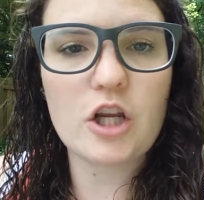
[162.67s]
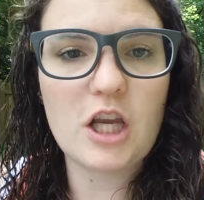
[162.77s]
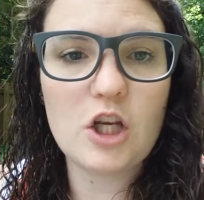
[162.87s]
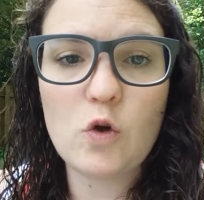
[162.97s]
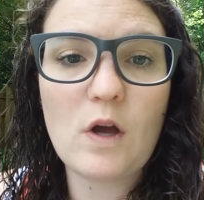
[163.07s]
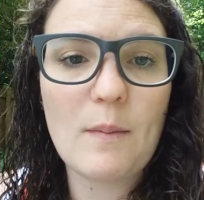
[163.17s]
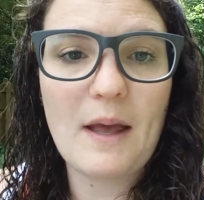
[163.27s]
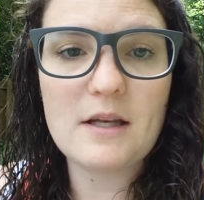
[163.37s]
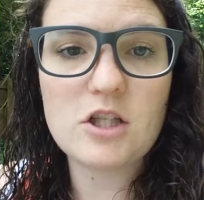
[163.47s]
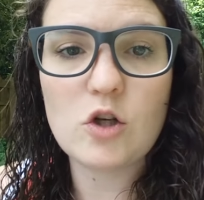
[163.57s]
Can you
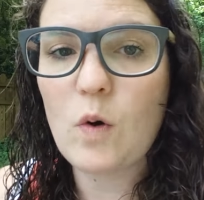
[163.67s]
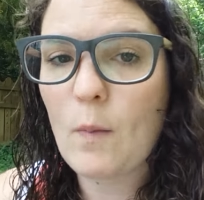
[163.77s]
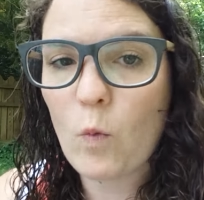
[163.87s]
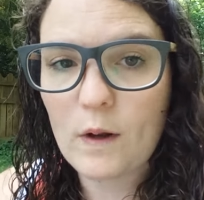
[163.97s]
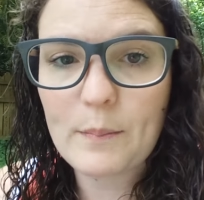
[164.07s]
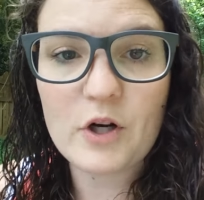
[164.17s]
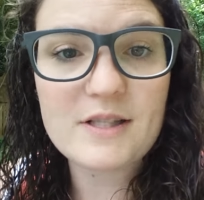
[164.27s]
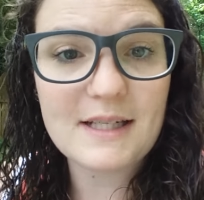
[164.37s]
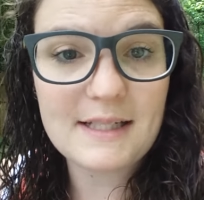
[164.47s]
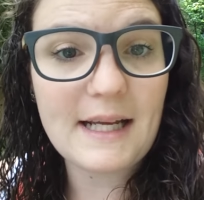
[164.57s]
commit to one
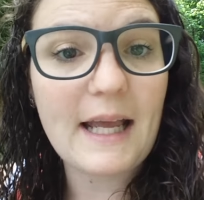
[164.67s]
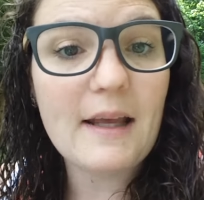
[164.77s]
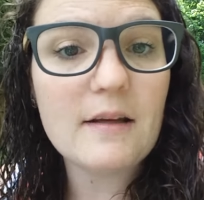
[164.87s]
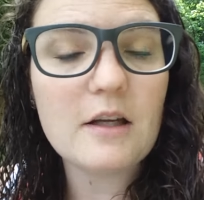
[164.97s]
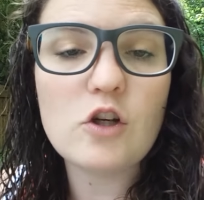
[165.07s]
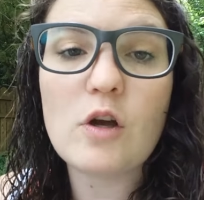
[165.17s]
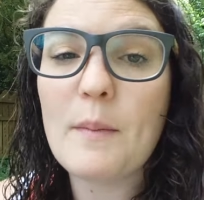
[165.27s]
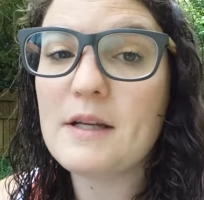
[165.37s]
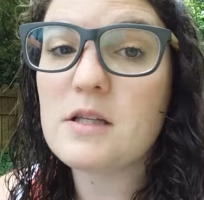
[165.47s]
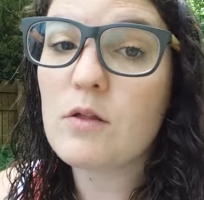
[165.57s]
person a day? Can you
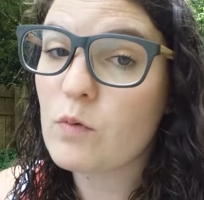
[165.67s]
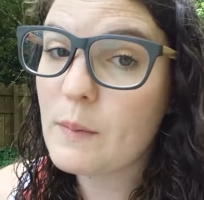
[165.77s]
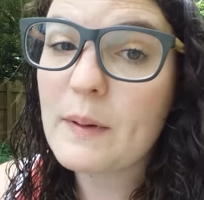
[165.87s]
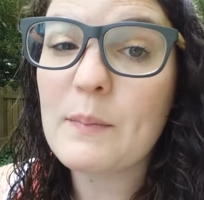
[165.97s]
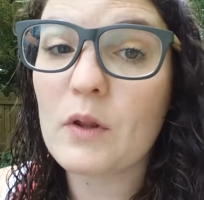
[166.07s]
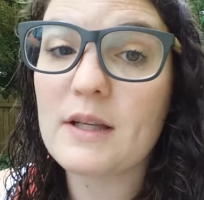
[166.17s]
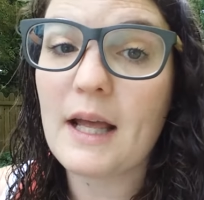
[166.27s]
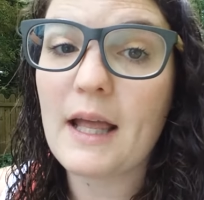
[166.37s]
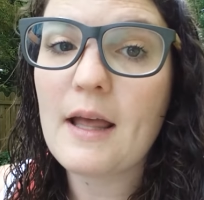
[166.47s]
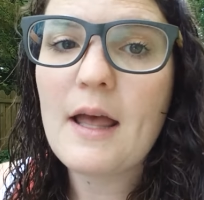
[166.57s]
commit to 3 people a
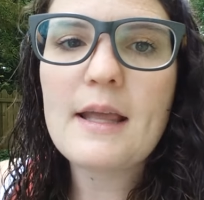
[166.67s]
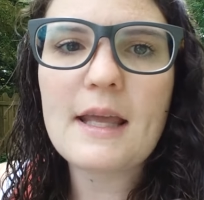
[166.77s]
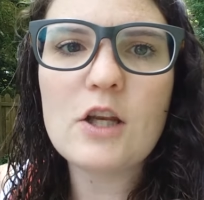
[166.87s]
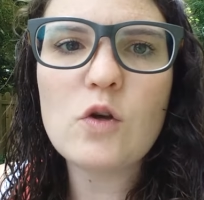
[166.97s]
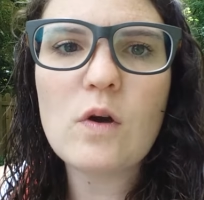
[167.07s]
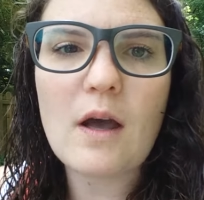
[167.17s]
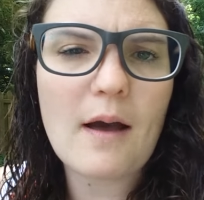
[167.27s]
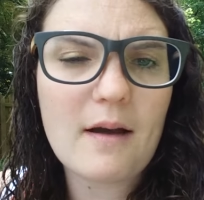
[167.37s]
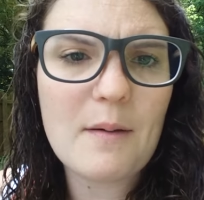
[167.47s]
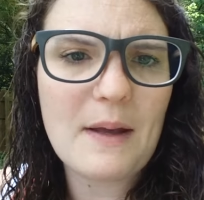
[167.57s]
day? Can you
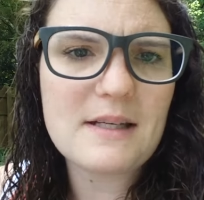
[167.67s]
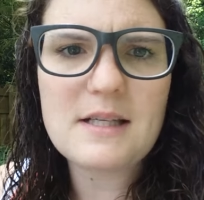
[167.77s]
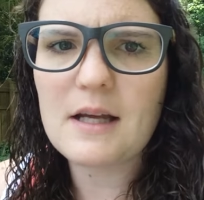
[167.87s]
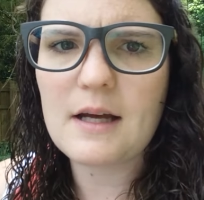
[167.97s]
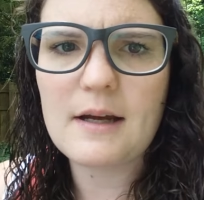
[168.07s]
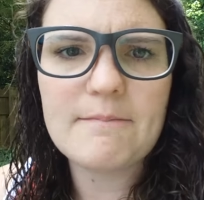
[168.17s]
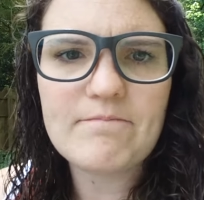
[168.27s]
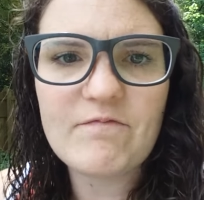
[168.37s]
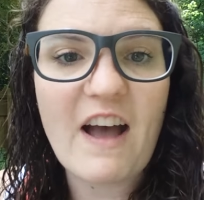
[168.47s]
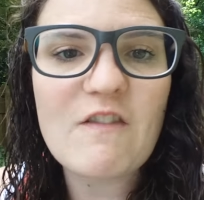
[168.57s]
commit to
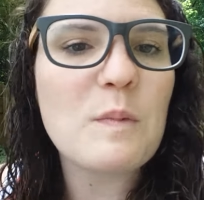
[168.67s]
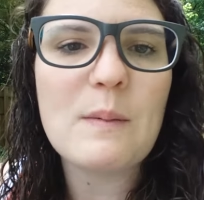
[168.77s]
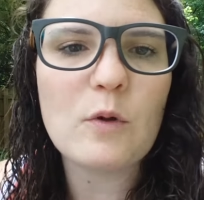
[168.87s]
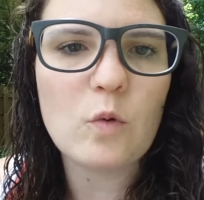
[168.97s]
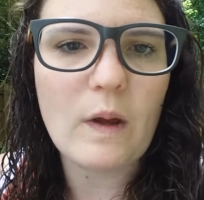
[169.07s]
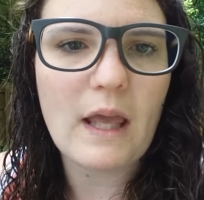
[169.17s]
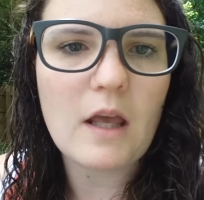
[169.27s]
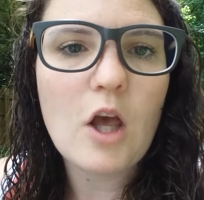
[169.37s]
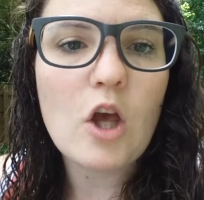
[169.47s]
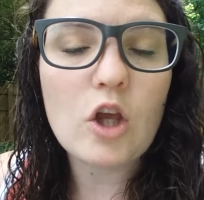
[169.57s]
5 people a
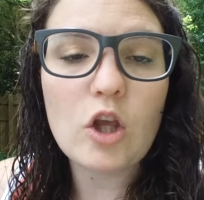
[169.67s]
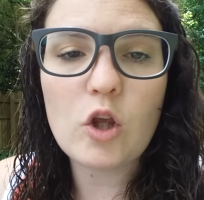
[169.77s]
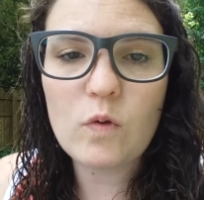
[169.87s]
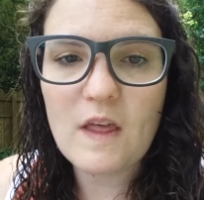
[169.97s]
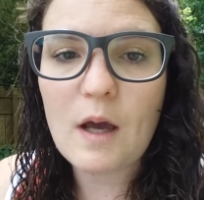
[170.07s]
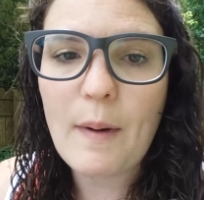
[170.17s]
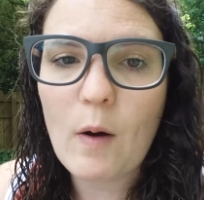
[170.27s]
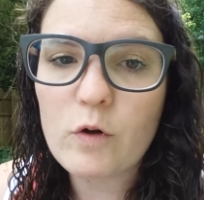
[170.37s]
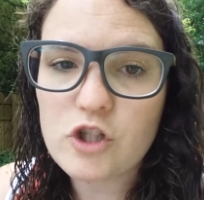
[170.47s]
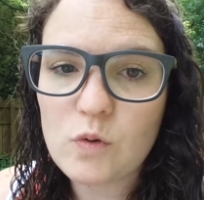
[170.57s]
week? You think
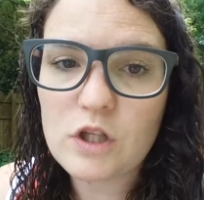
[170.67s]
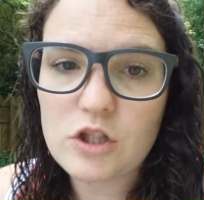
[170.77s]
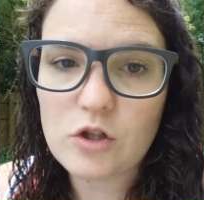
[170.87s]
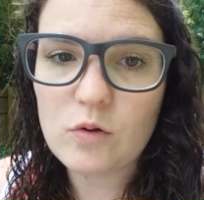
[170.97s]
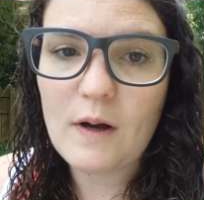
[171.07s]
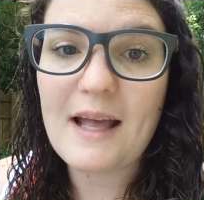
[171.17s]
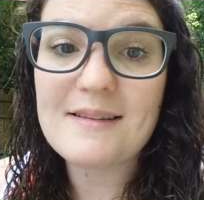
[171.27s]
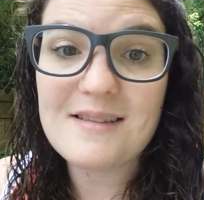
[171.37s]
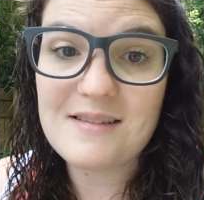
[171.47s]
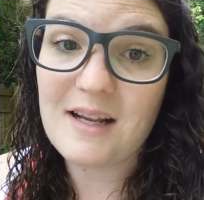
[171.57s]
about what you can do
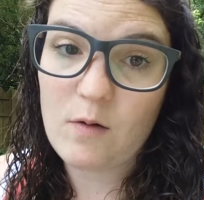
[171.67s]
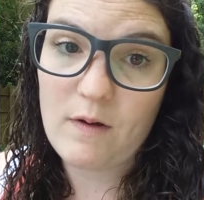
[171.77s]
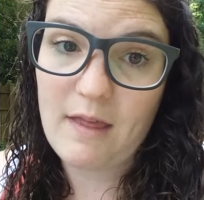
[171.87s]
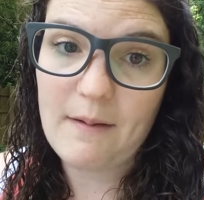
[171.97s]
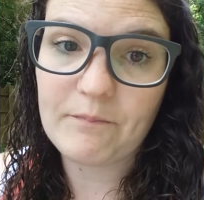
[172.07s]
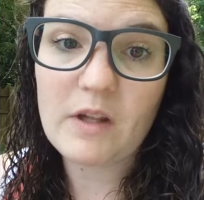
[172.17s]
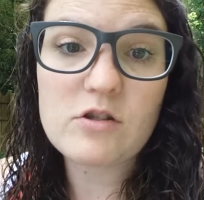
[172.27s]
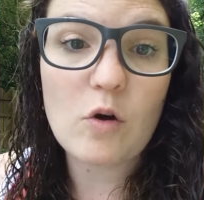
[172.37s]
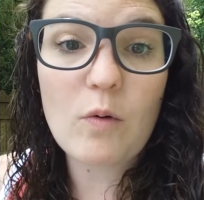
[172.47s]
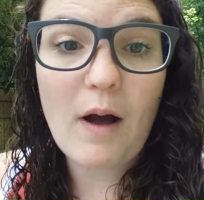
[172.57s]
and stick with it.
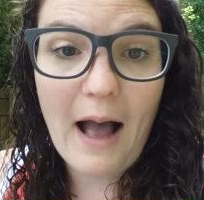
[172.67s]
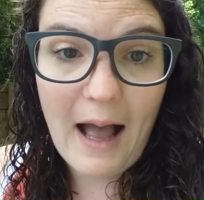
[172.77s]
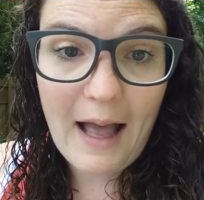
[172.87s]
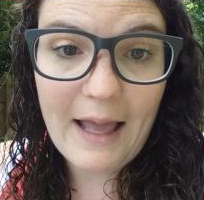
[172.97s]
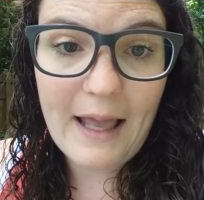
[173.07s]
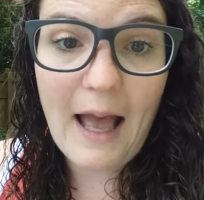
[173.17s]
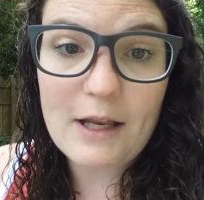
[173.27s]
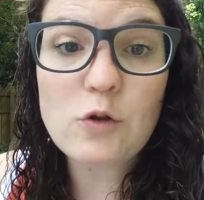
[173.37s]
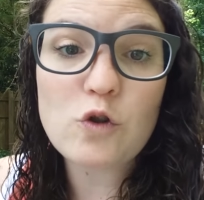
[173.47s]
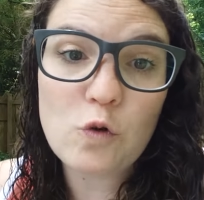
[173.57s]
So
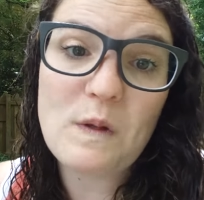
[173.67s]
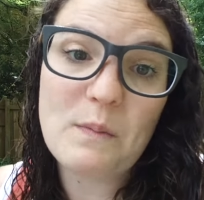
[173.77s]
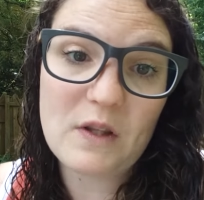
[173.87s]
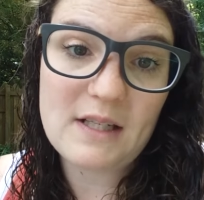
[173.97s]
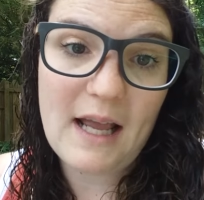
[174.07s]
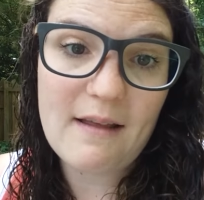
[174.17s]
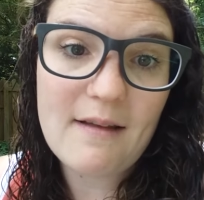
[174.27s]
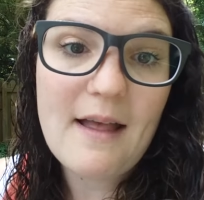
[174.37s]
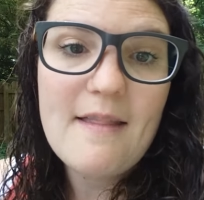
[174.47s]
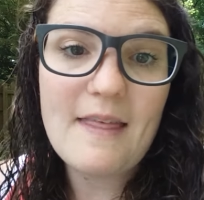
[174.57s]
I do 2 people a day.
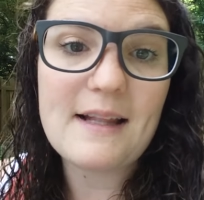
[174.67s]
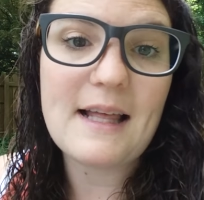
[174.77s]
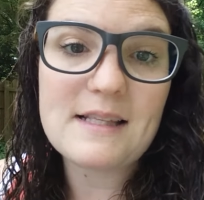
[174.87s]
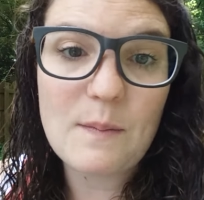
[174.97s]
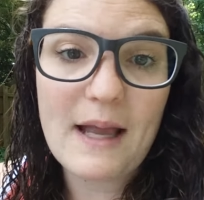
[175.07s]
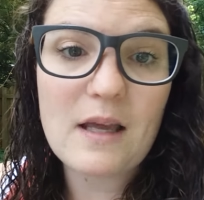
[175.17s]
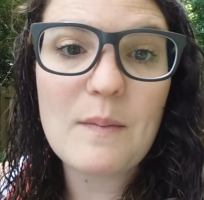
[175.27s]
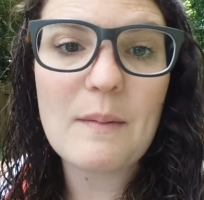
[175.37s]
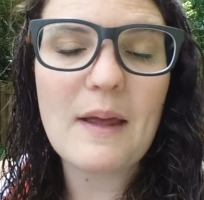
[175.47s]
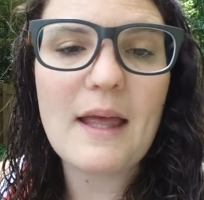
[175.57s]
That's my
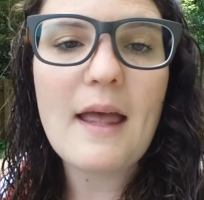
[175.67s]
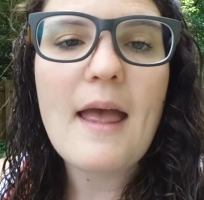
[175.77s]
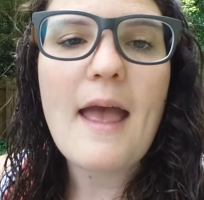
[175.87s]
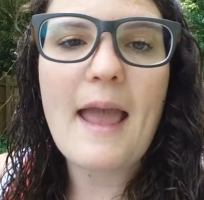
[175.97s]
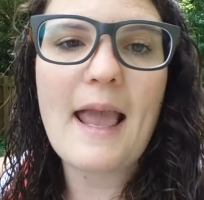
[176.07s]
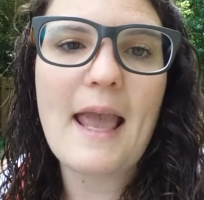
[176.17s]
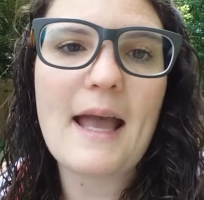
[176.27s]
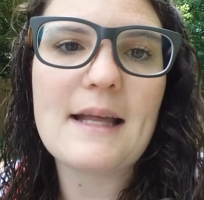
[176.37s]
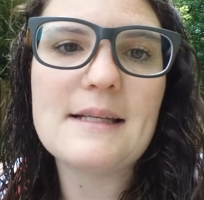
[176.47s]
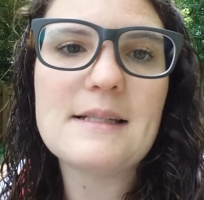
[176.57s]
commitment.
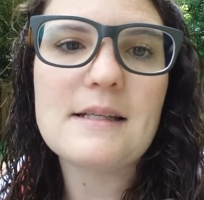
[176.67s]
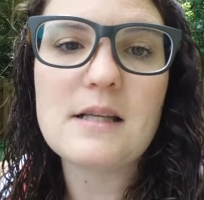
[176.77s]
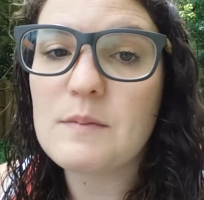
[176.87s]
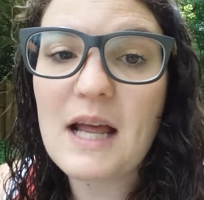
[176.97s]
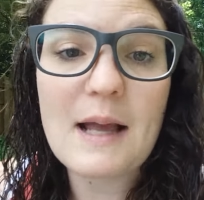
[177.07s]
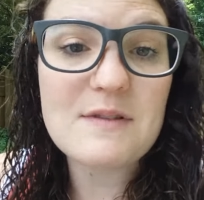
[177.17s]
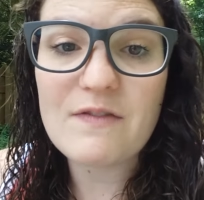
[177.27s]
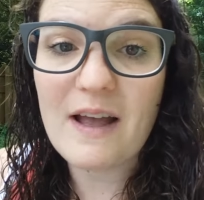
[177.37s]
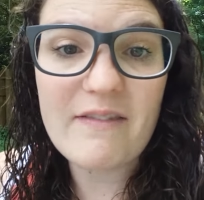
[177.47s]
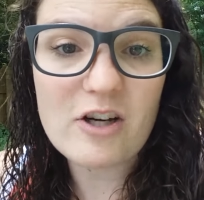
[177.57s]
And sometimes
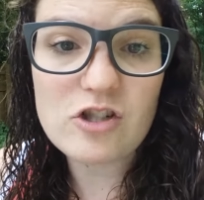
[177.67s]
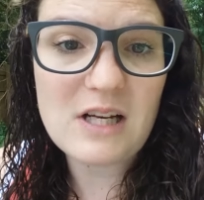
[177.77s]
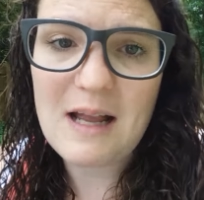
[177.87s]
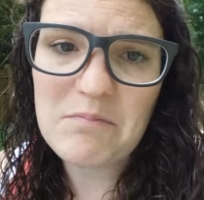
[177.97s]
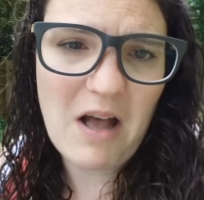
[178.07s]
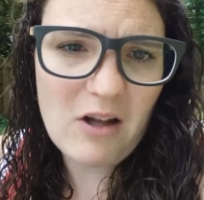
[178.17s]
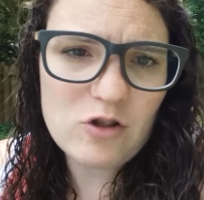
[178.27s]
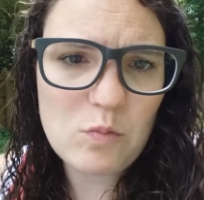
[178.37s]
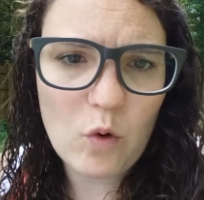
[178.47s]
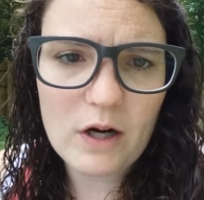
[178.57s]
if I have extra time, I'll
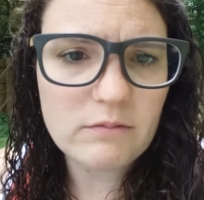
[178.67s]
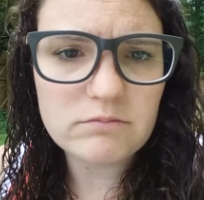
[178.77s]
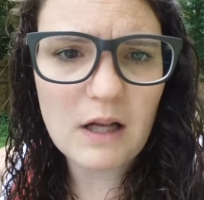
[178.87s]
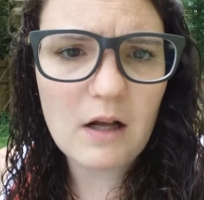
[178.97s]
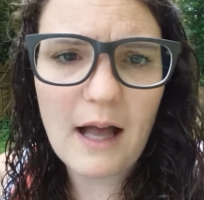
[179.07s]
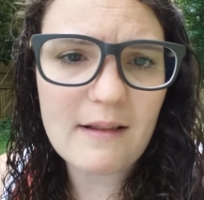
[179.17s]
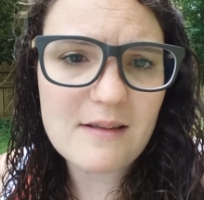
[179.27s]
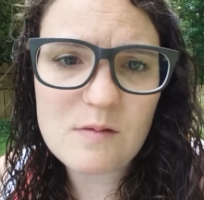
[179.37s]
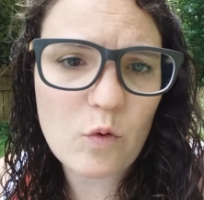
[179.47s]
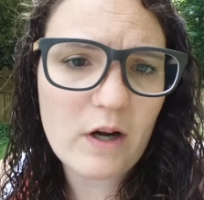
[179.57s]
do more.
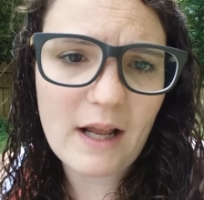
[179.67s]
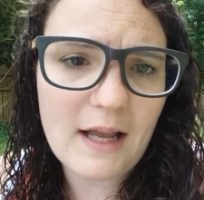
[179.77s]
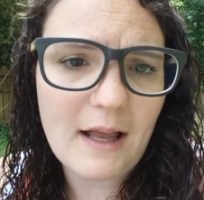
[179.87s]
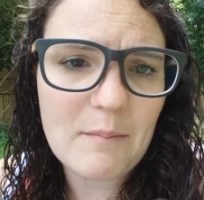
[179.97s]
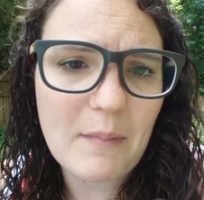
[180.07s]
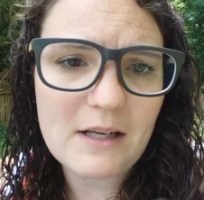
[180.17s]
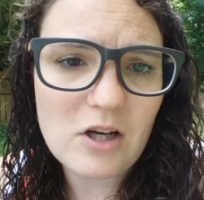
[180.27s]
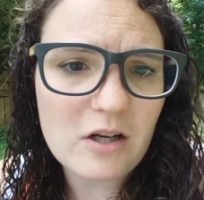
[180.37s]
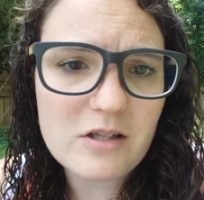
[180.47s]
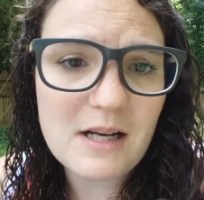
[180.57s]
This morning, my
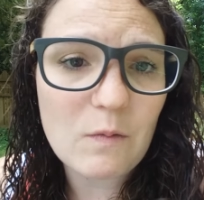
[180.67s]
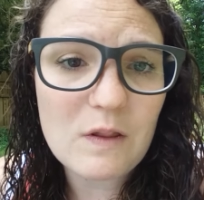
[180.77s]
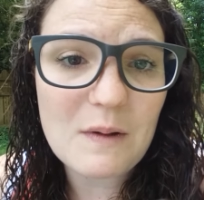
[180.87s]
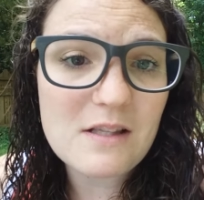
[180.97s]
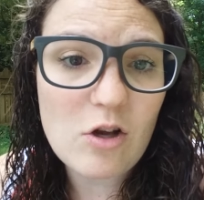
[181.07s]
daughter's not with me,